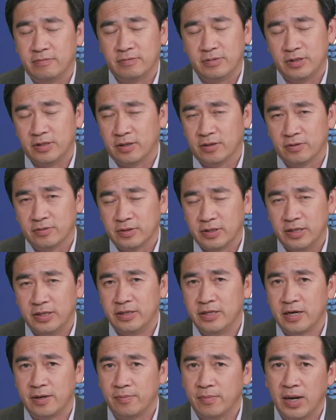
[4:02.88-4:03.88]

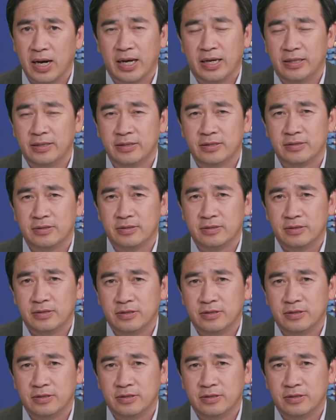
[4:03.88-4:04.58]
in their mind,